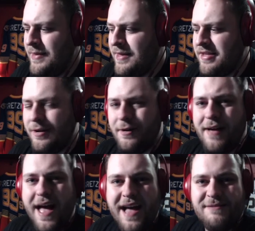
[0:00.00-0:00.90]
this girl
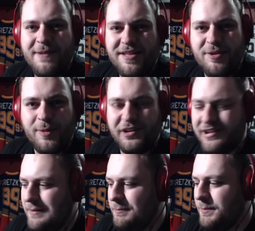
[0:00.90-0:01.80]
has been switched
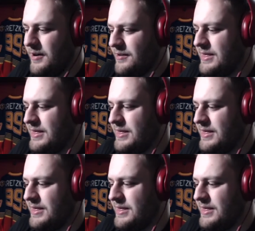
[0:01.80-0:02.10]
at birth.